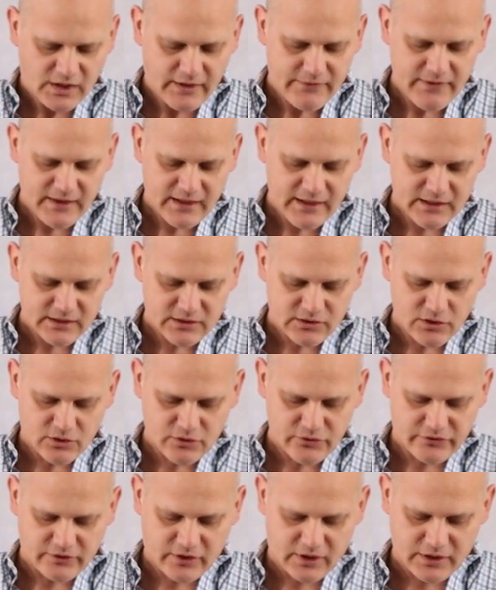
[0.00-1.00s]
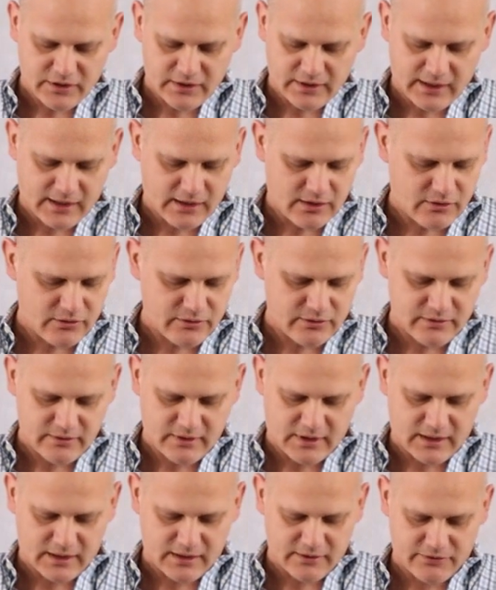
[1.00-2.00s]
And then it goes on to how
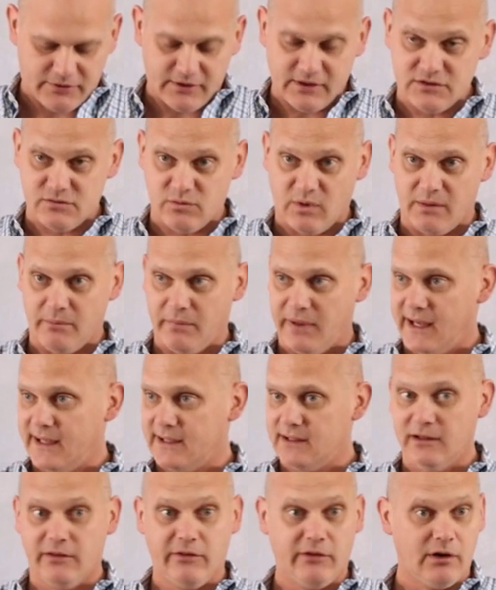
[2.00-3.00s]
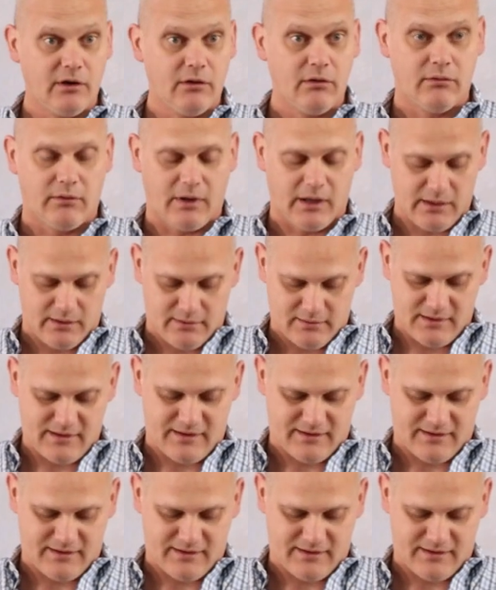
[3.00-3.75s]
uh, things went badly there, right?